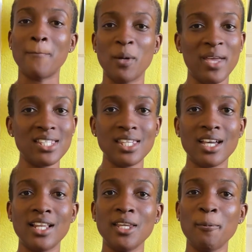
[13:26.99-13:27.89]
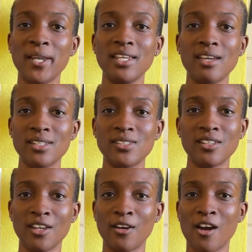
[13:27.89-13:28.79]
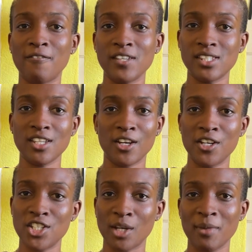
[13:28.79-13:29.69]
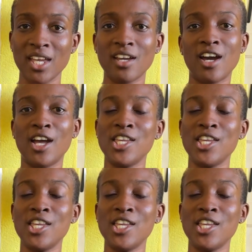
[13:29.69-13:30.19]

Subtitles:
But basically, when it gets to their office here in Jamaica,